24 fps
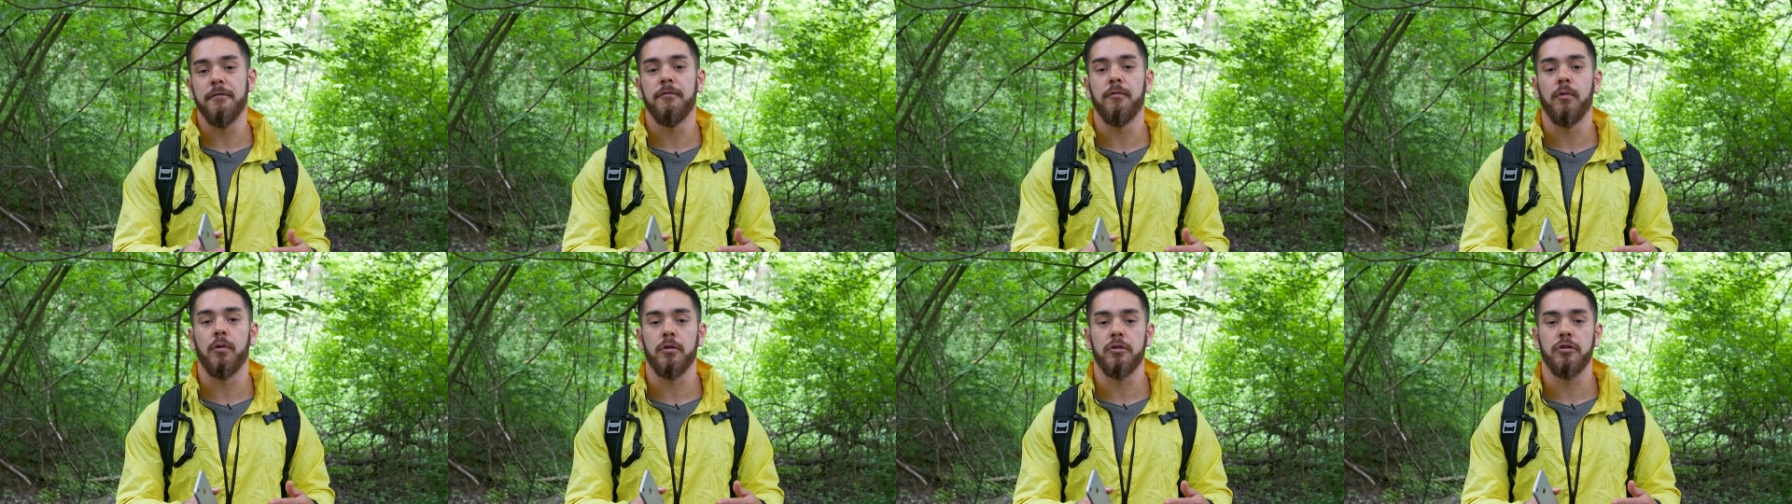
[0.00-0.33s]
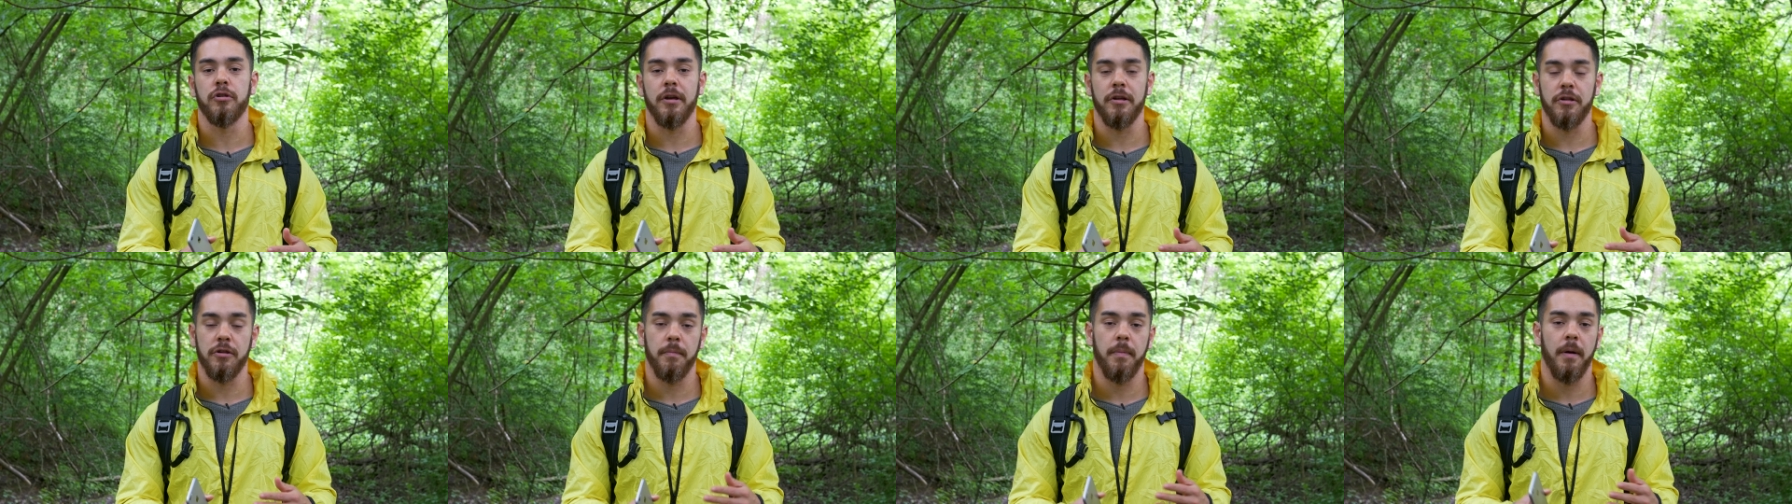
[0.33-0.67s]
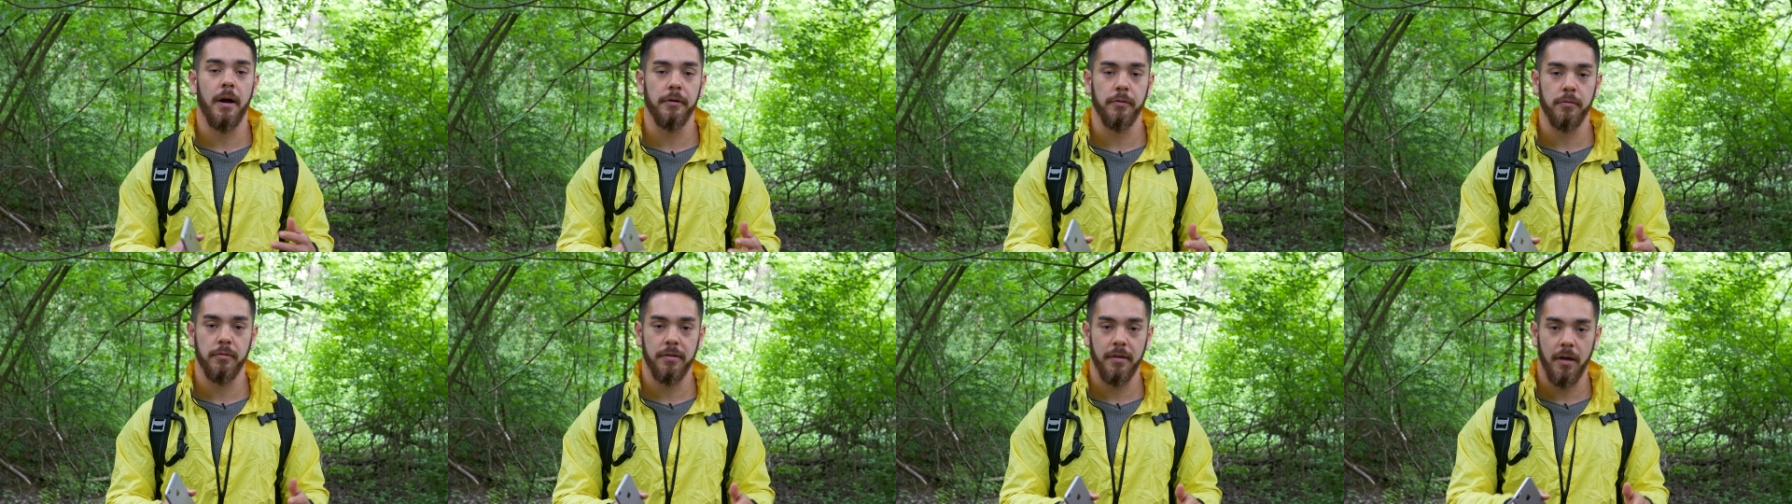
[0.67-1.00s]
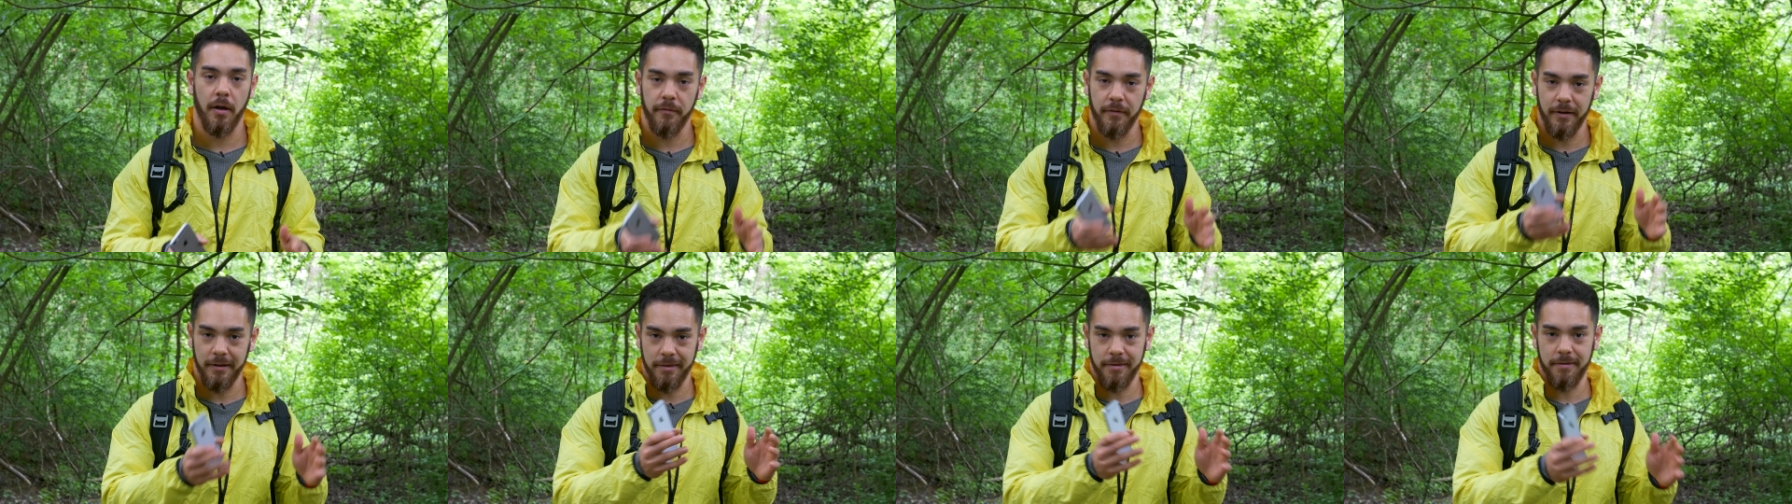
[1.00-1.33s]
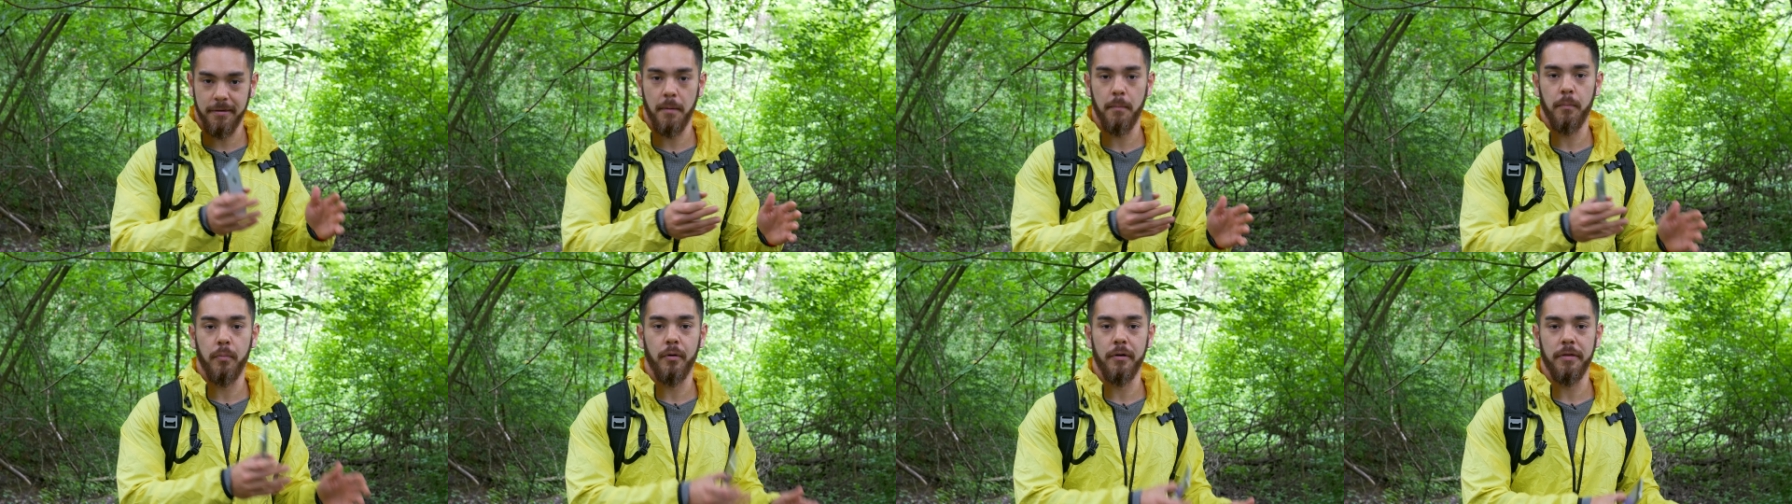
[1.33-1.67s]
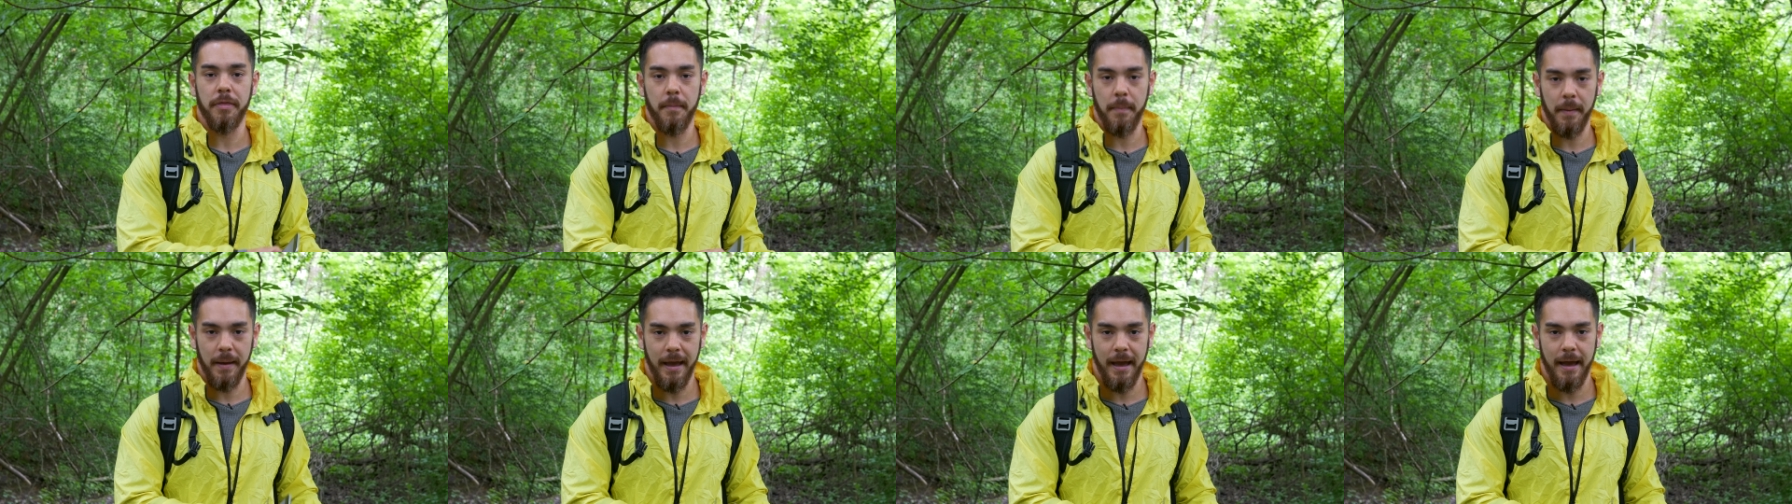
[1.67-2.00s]
forced change upon yourself at some
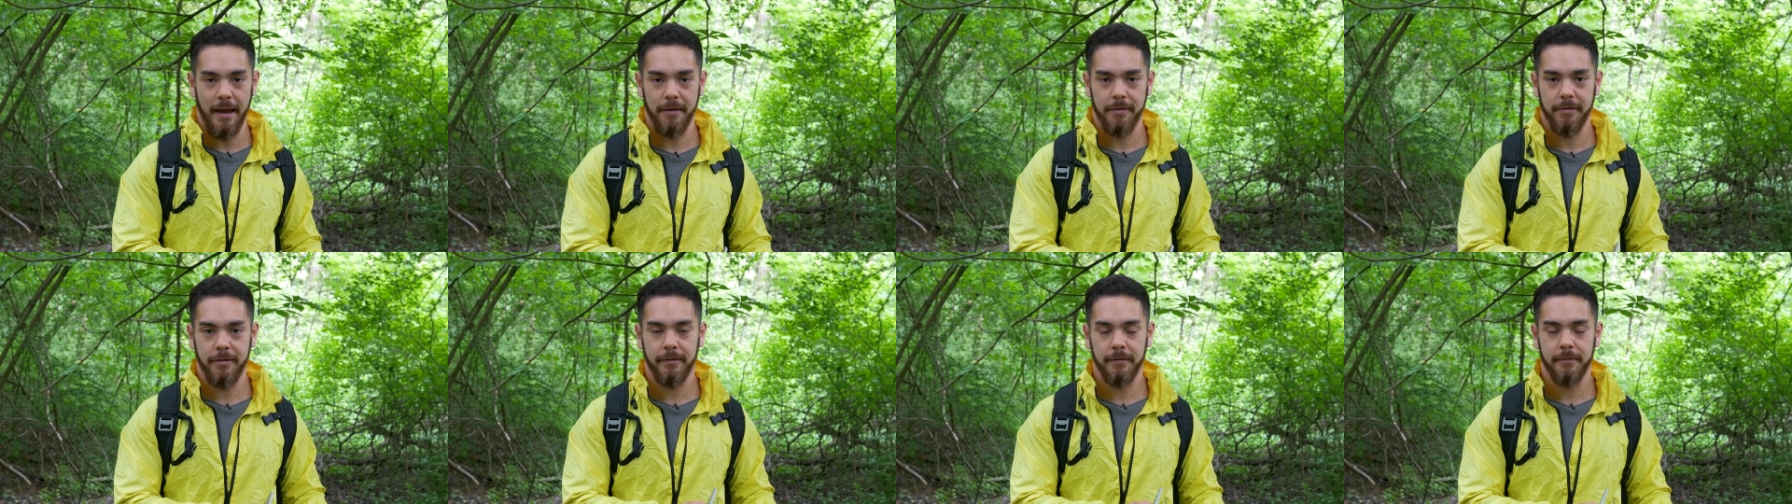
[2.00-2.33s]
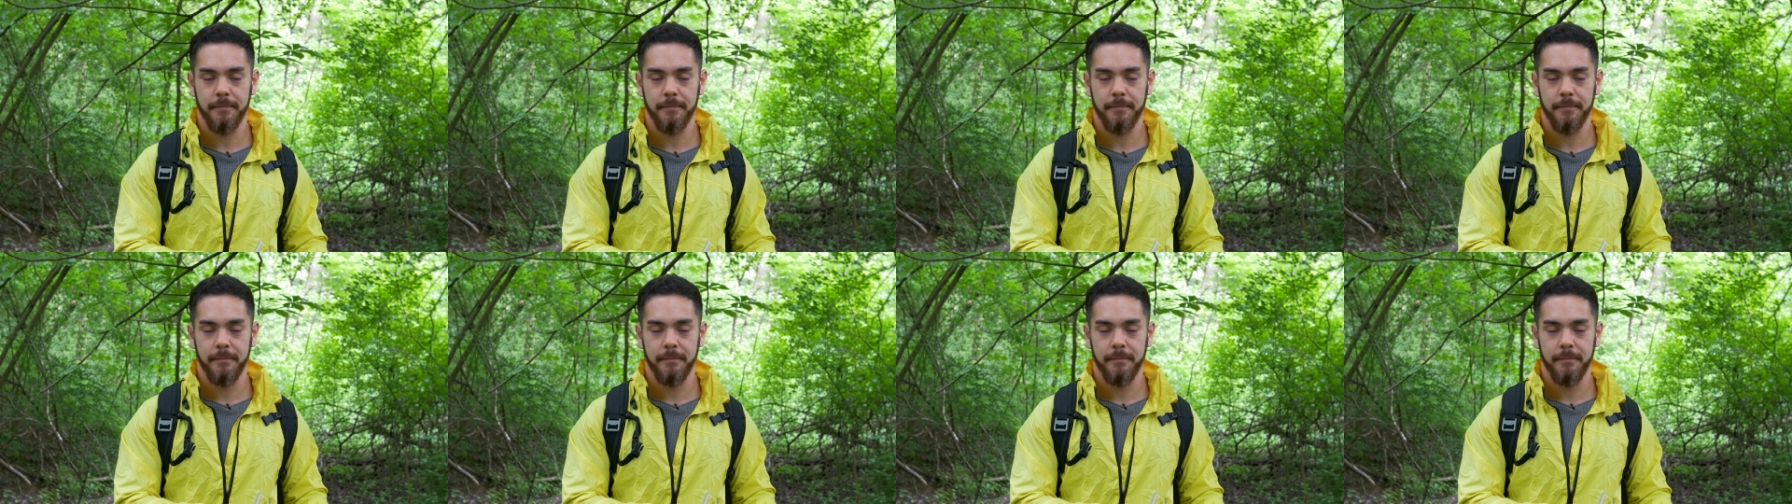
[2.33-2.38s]
point in the past.